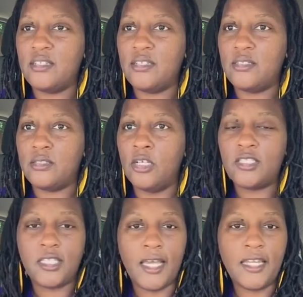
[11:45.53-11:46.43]
look
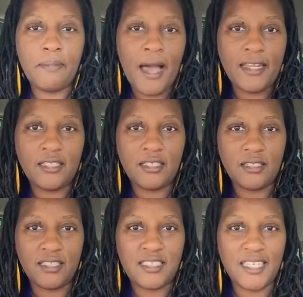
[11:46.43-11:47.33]
to anybody
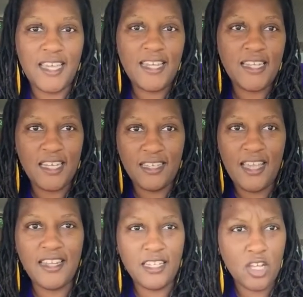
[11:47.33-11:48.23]
to get
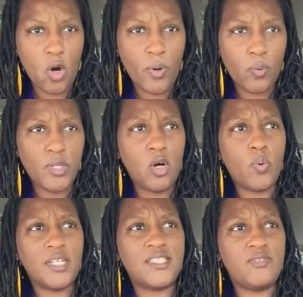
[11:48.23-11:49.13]
any knowing. We don't
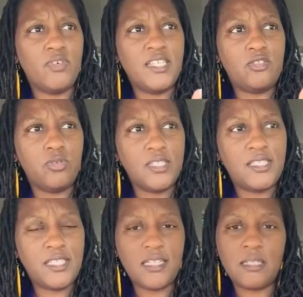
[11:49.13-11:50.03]
want to really truly
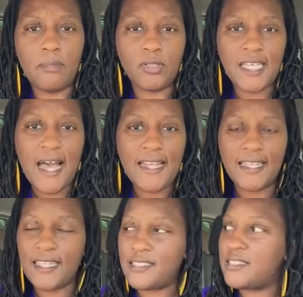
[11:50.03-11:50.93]
seek the Most High to
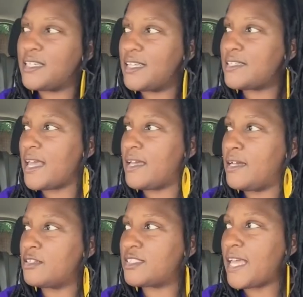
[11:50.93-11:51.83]
get that
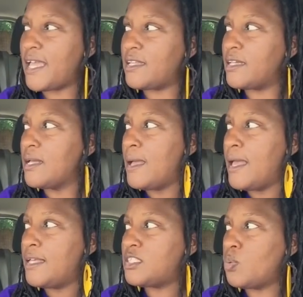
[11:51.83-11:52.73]
understanding.
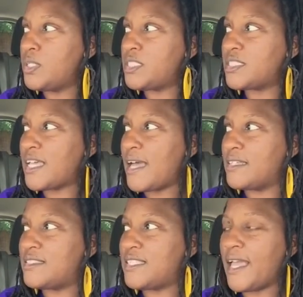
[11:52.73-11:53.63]
So we just kind
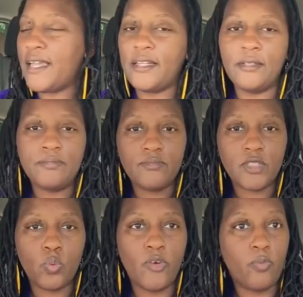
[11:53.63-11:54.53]
of stay
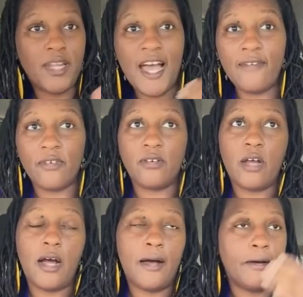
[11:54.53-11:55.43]
with
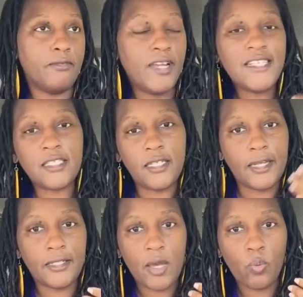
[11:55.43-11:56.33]
whatever
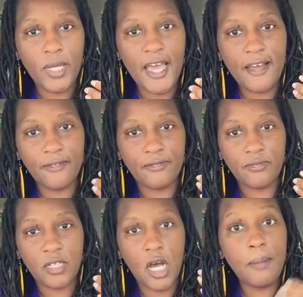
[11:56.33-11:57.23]
reasoning that we have
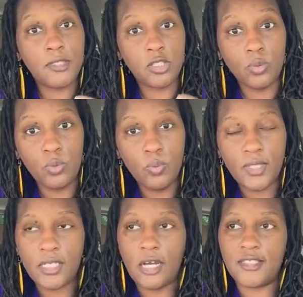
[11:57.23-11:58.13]
come to
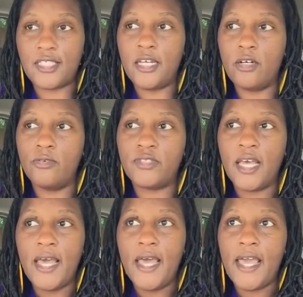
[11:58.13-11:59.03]
within ourselves,
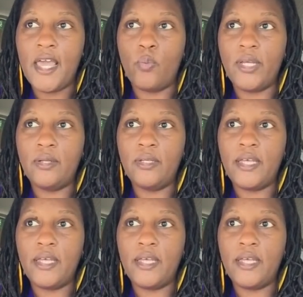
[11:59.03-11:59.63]
and we